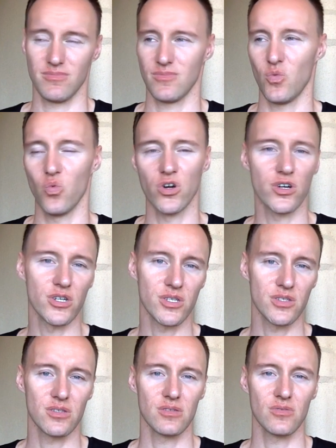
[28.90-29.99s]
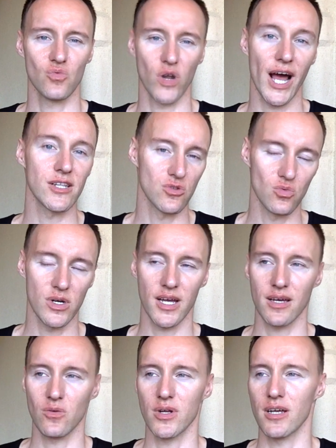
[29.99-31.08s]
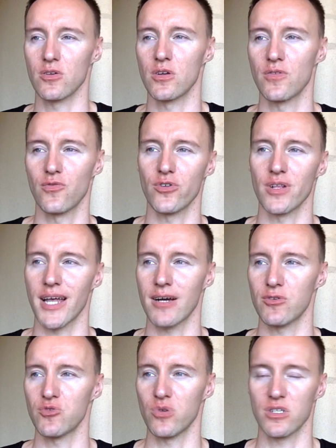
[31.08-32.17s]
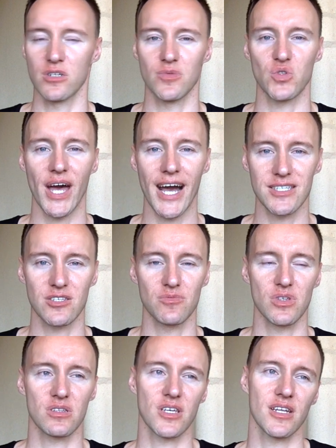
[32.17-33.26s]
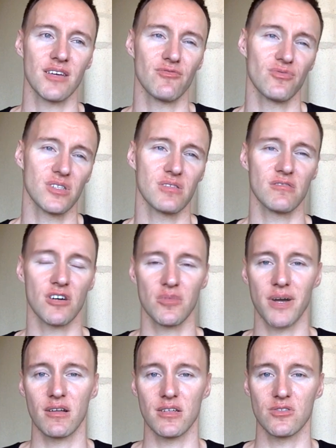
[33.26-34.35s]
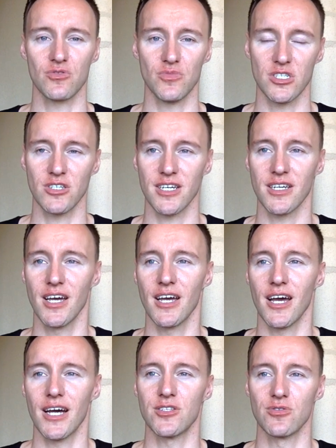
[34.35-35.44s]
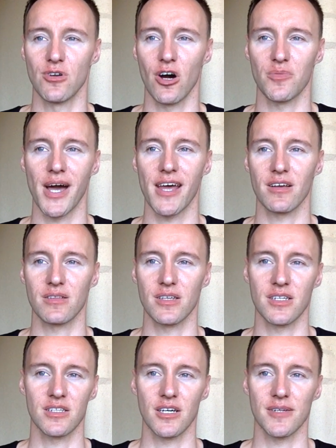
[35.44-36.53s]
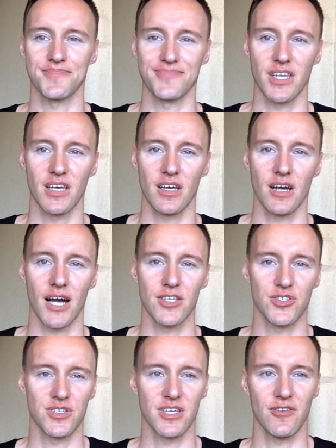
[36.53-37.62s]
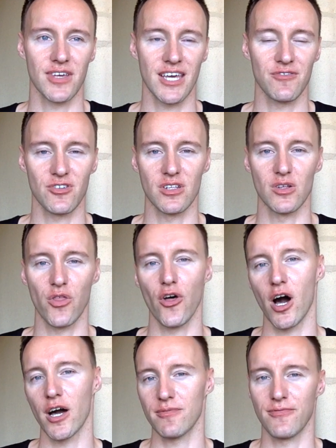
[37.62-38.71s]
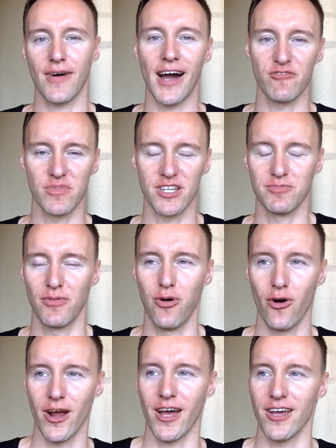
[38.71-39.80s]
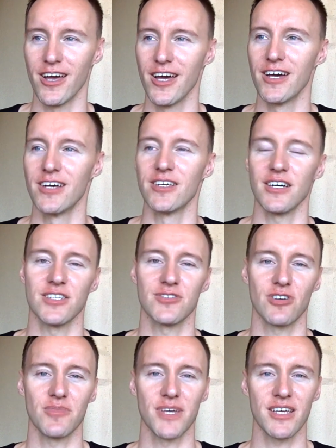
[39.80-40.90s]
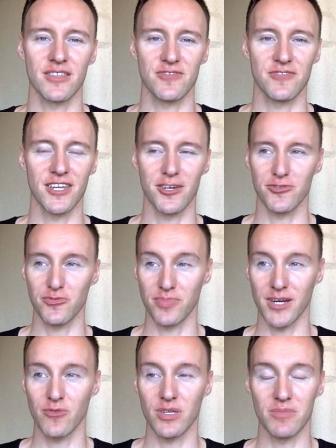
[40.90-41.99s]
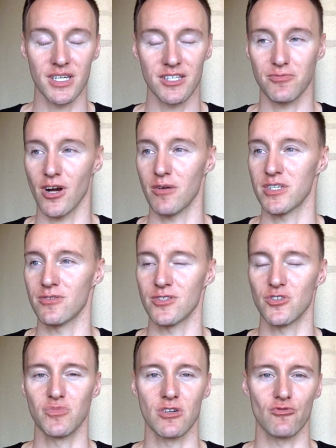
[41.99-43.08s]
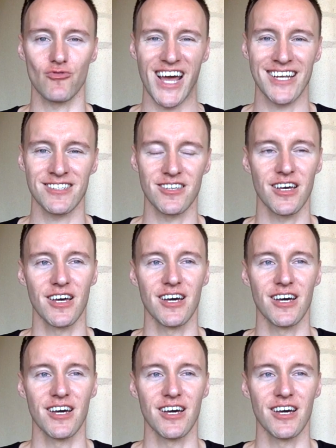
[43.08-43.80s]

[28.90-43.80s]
words what I do when I learn a foreign language when it comes to accent, because I never really thought about it too much. I do it automatically, and I just give it a little thought 5 minutes before I started making this video. So bear with me. It's probably going to be a rant